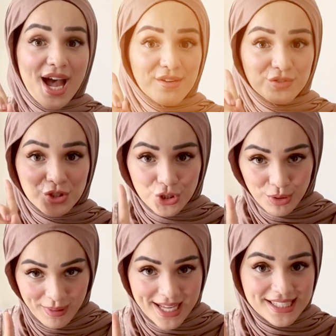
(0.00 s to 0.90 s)
have
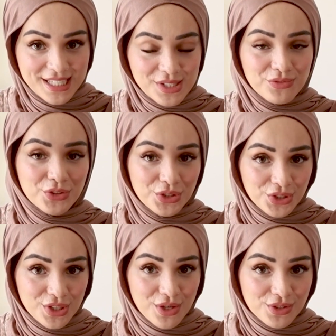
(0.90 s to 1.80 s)
2 places for
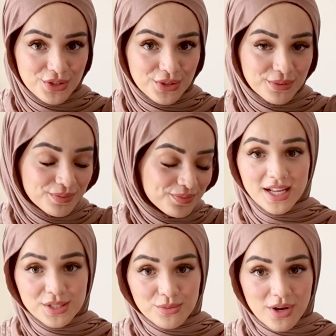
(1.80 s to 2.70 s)
you to go to.
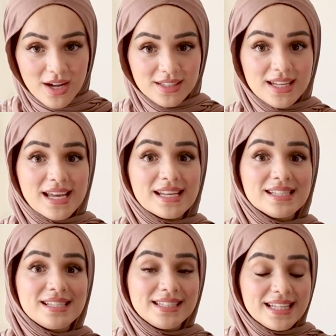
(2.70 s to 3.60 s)
First one
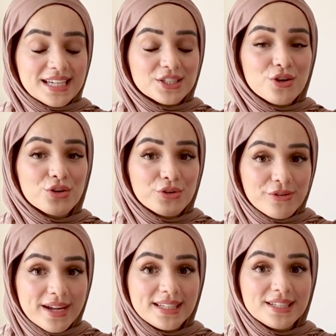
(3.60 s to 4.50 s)
is the TikTok
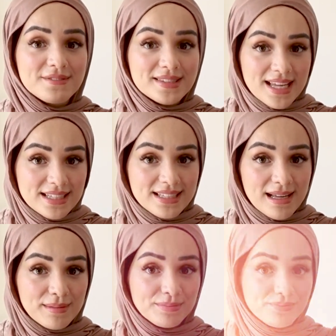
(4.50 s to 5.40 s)
Creative Center.